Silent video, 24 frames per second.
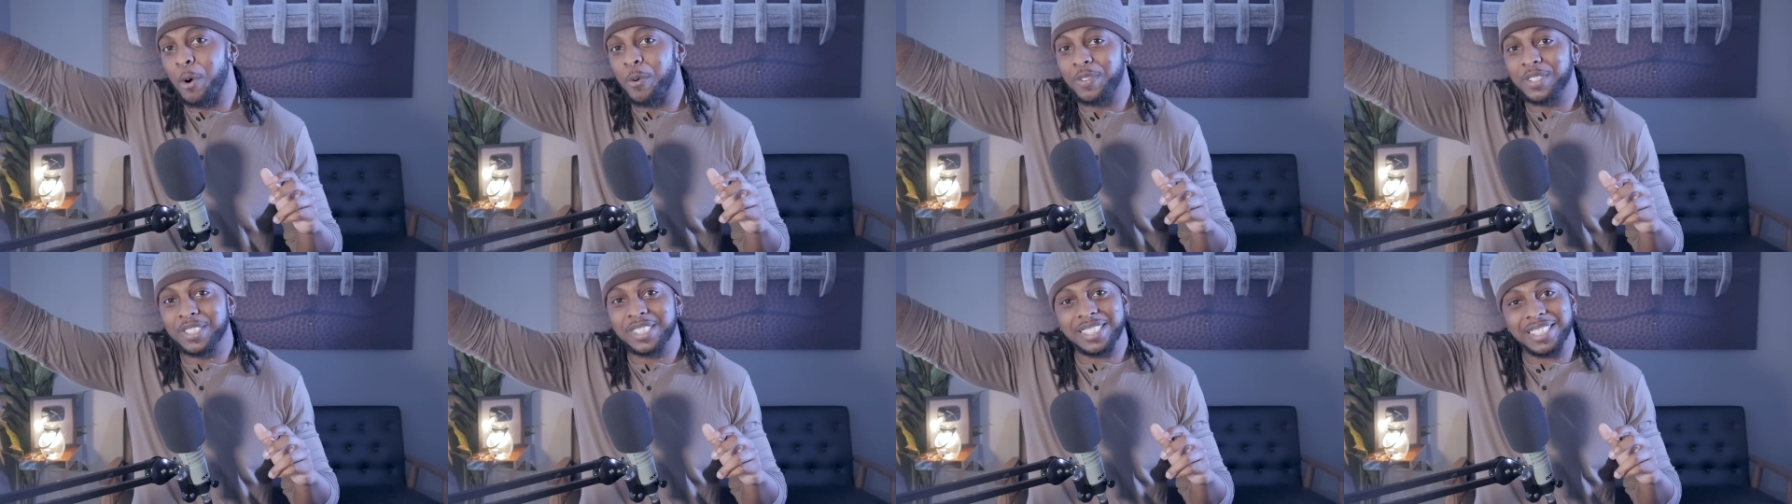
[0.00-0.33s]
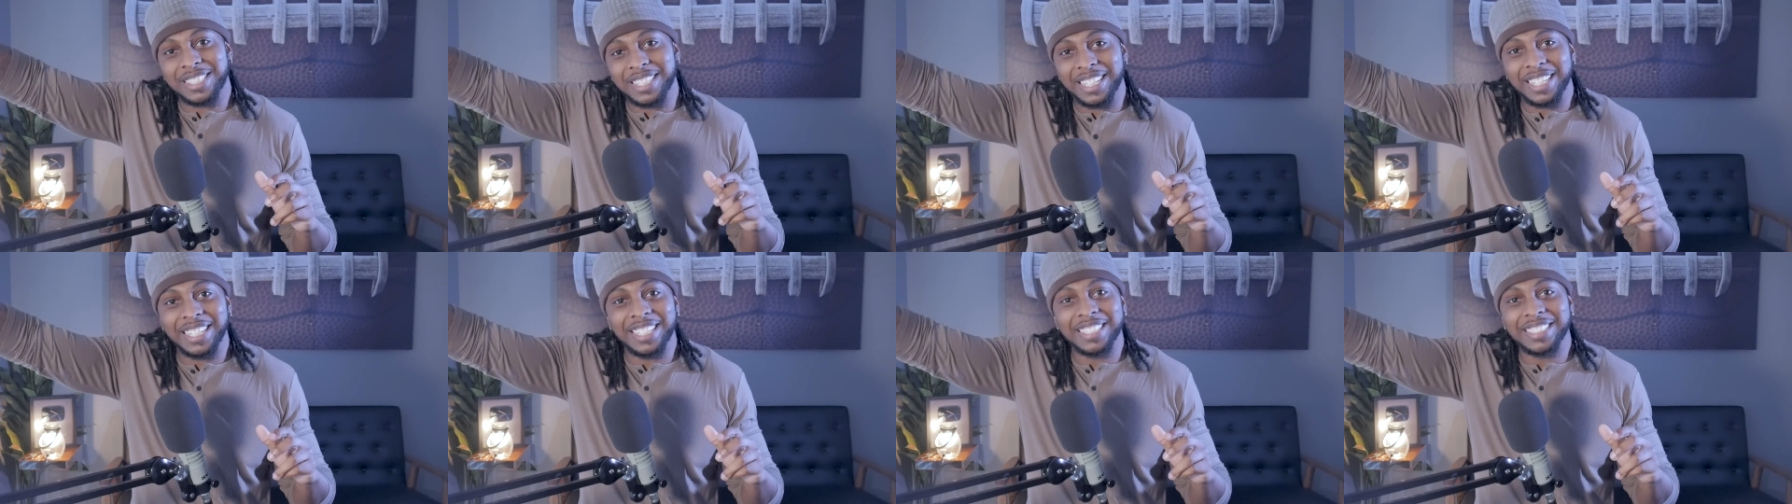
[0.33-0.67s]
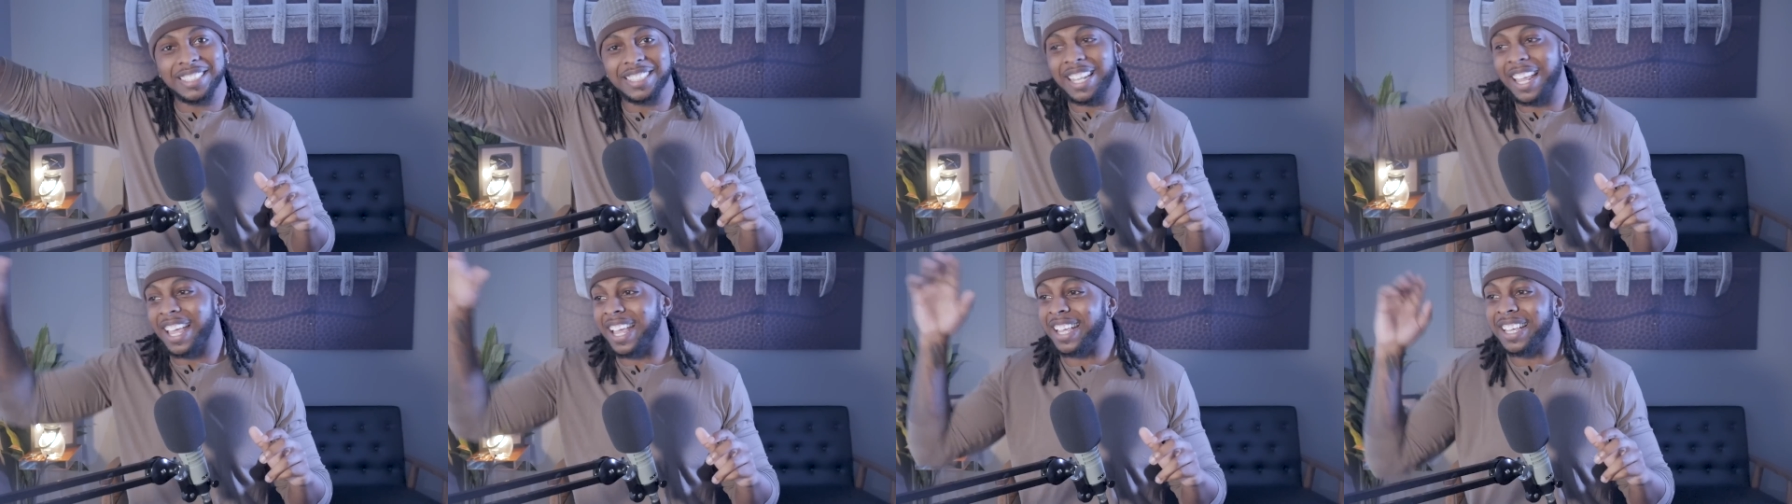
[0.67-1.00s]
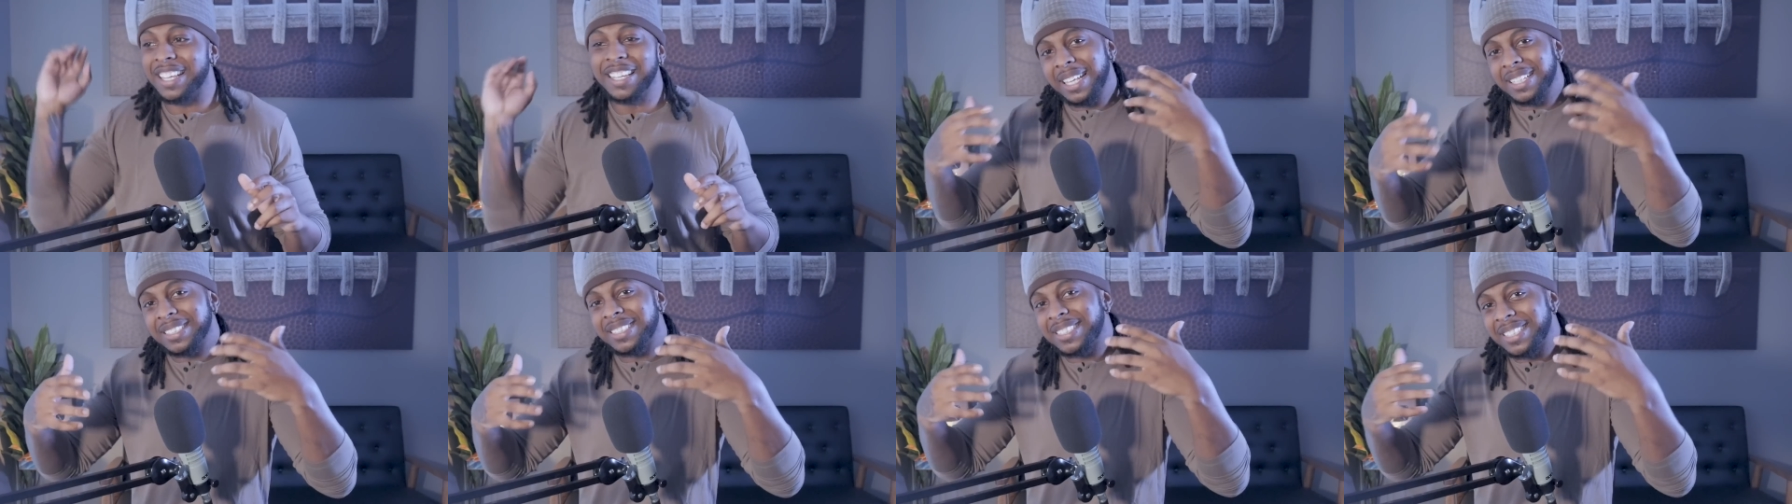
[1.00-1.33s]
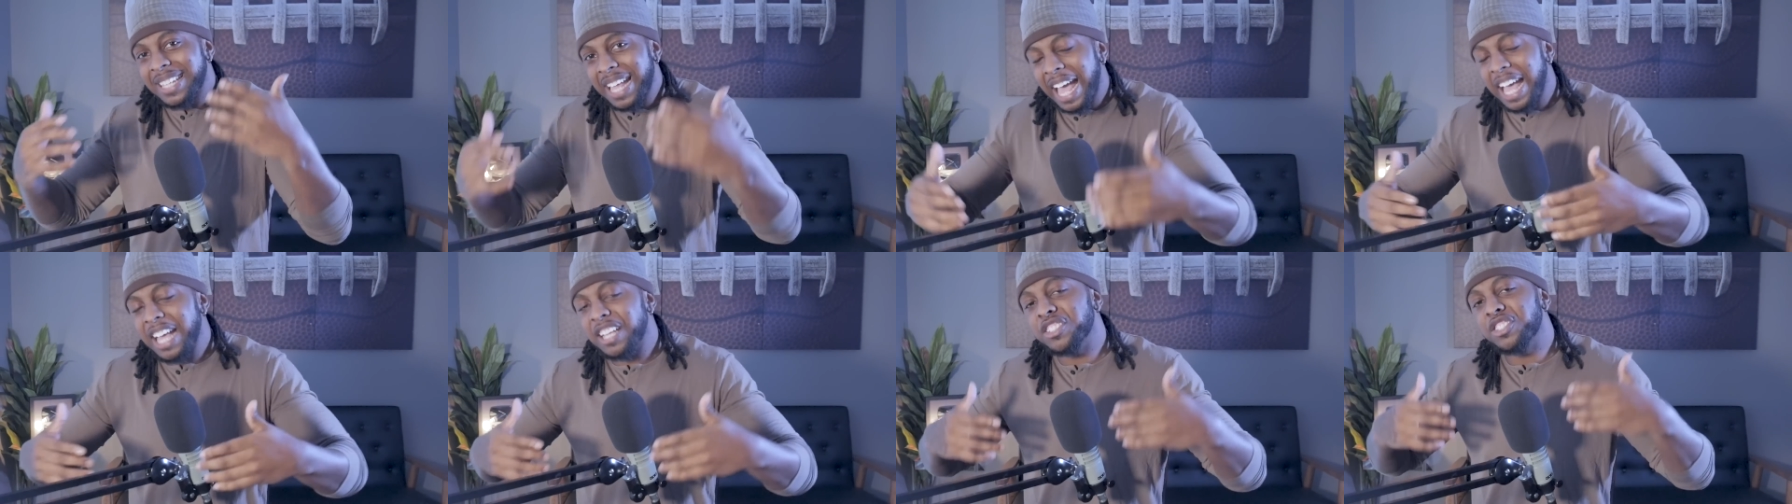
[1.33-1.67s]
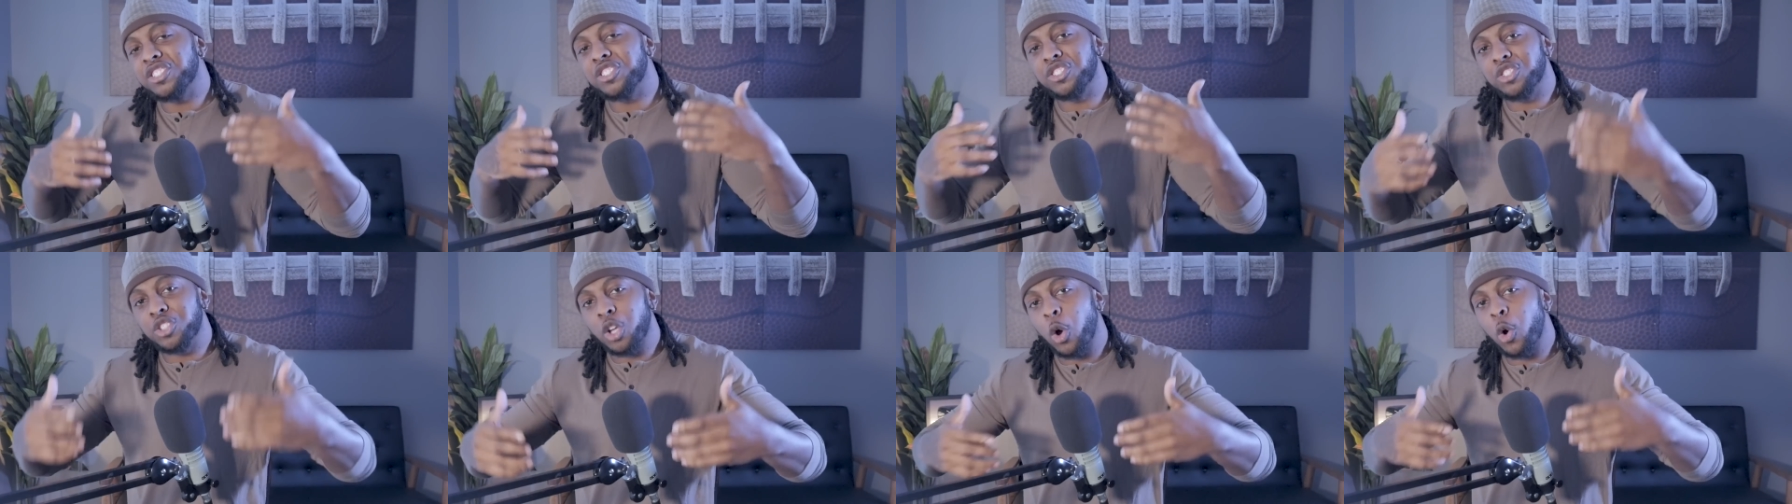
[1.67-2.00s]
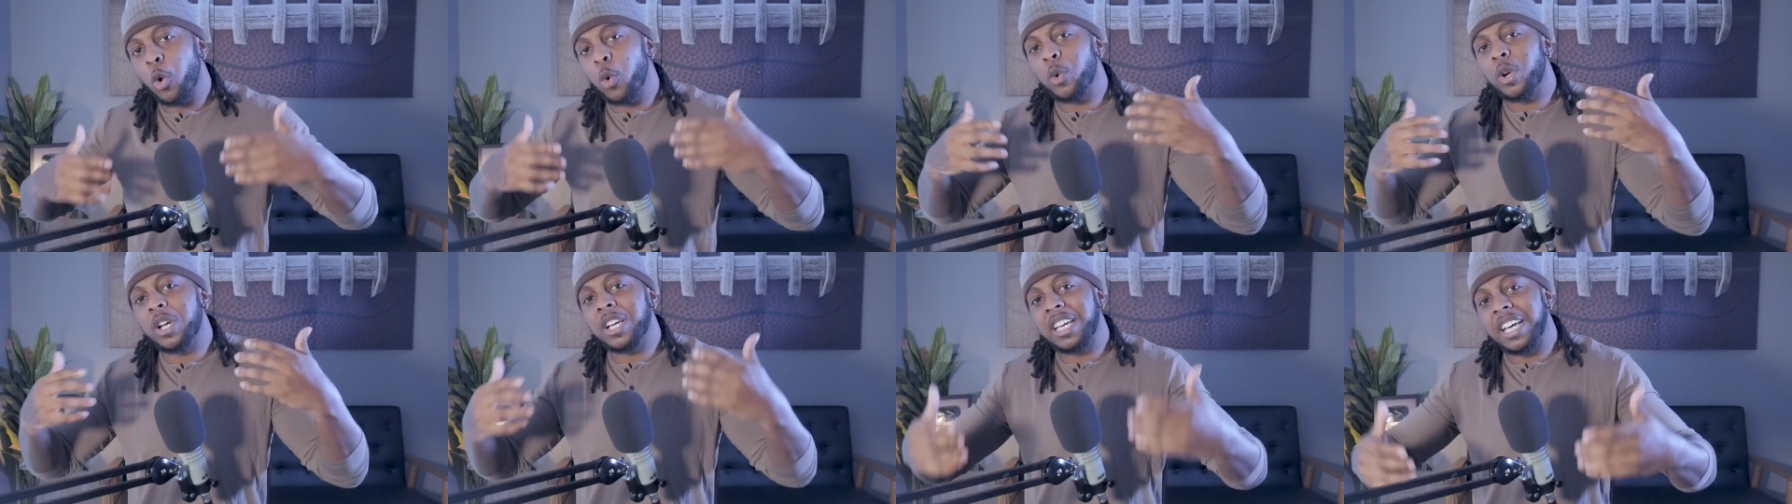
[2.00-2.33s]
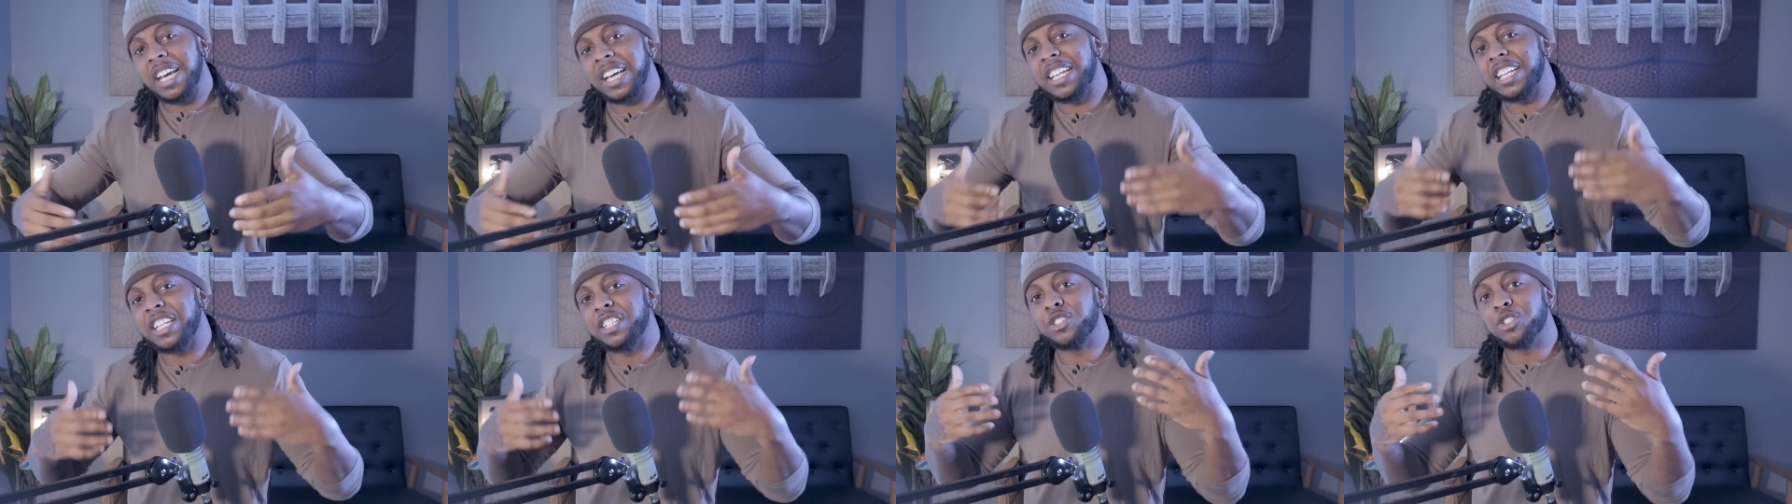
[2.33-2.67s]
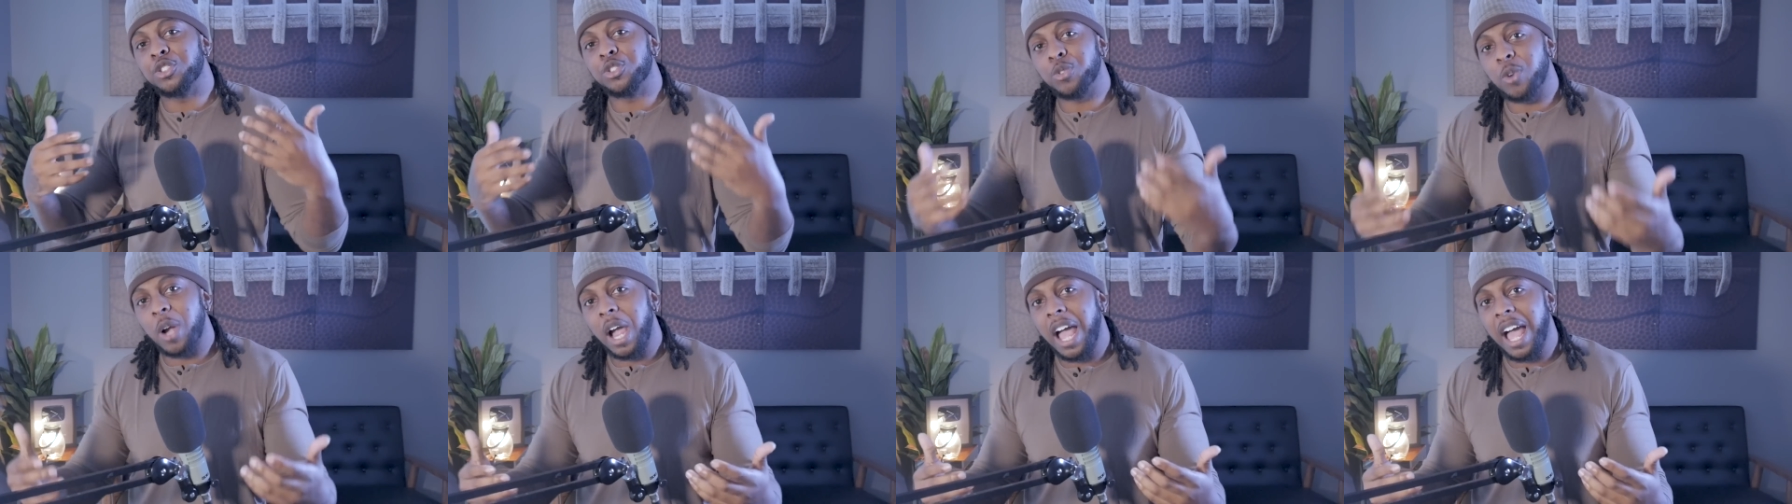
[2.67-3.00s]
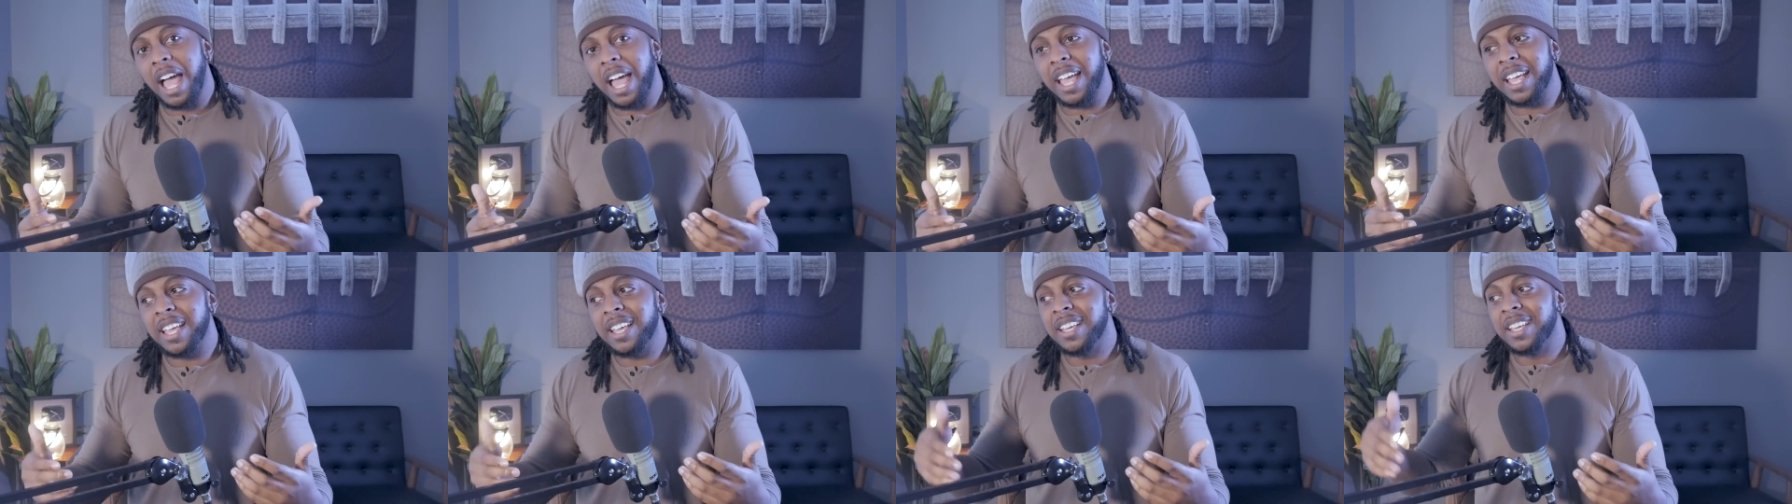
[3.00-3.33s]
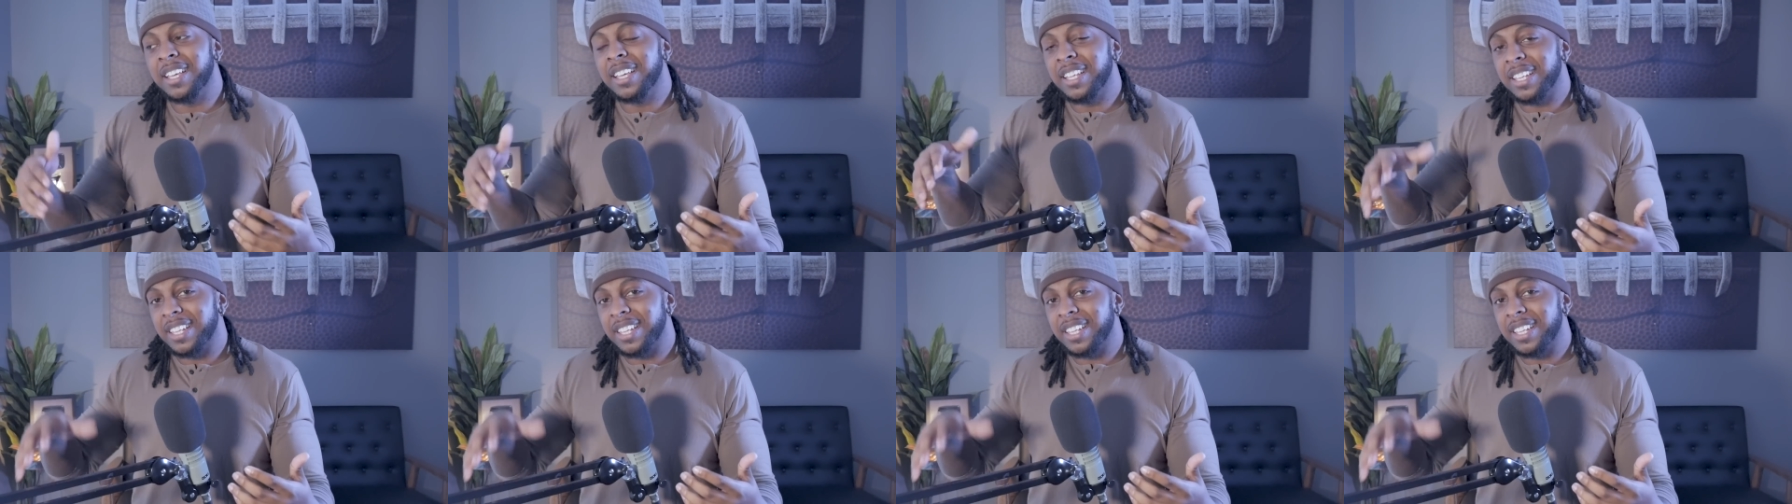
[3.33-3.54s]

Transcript: overseas. Like, it's not so cut and dry